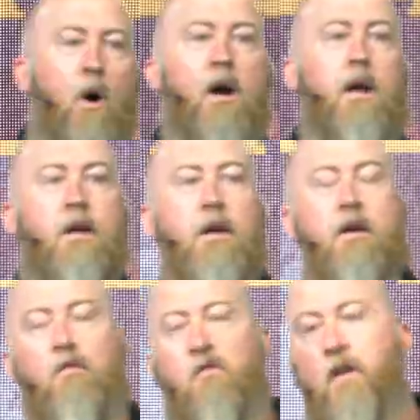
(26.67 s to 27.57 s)
One
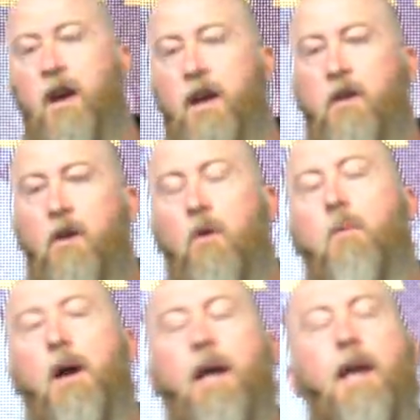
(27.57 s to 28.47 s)
friend
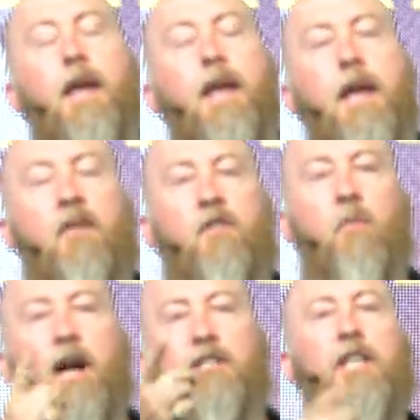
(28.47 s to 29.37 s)
away.
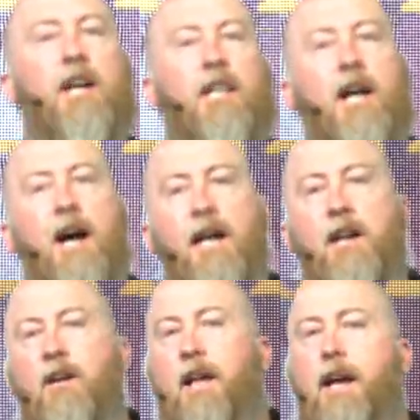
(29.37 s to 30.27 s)
If you're watching
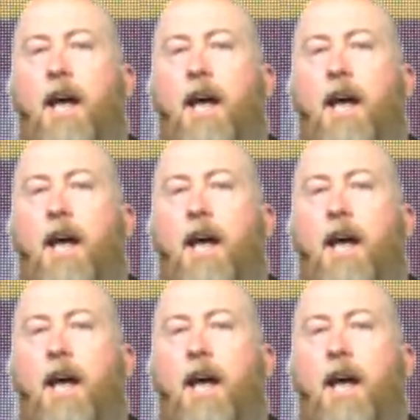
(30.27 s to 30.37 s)
online and you're